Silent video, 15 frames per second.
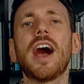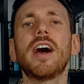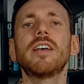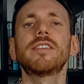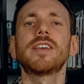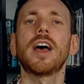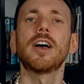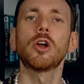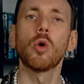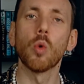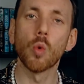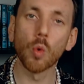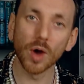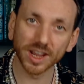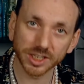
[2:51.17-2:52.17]
Ask a
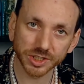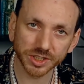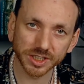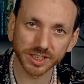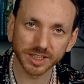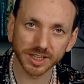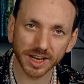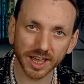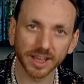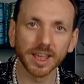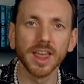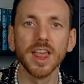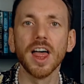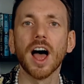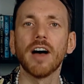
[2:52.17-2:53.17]
Question Day.
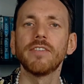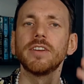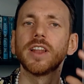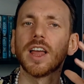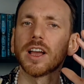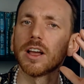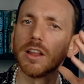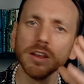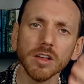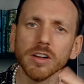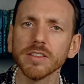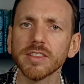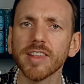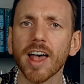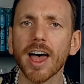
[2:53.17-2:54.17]
I feel like a lot
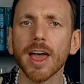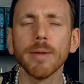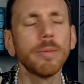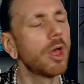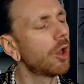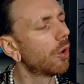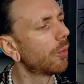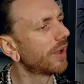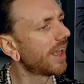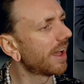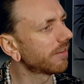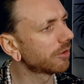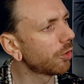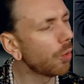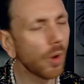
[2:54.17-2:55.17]
of time we
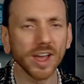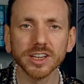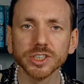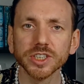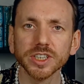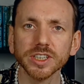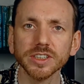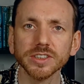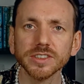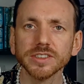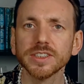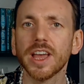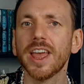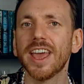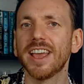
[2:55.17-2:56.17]
ask
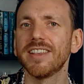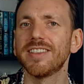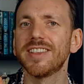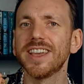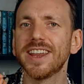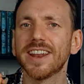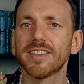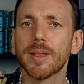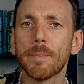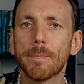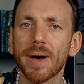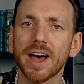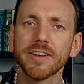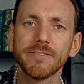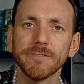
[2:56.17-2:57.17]
questions, it's seen as a
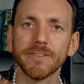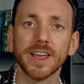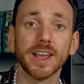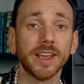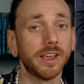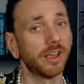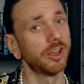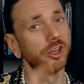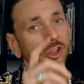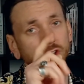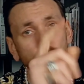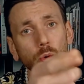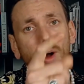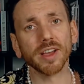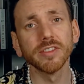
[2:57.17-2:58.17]
bad thing.
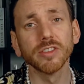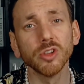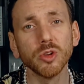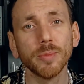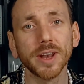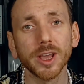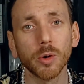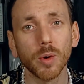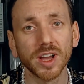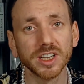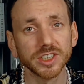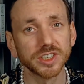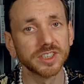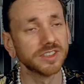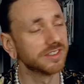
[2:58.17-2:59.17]
You ask too many
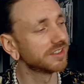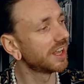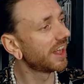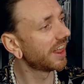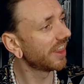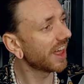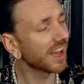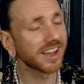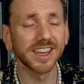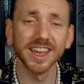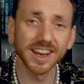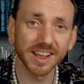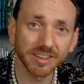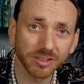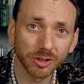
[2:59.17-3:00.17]
questions, that kid
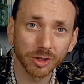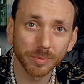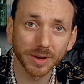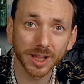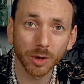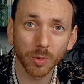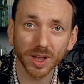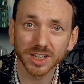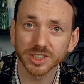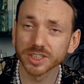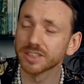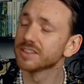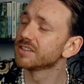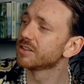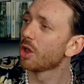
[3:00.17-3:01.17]
asked too many
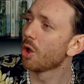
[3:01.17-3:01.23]
questions,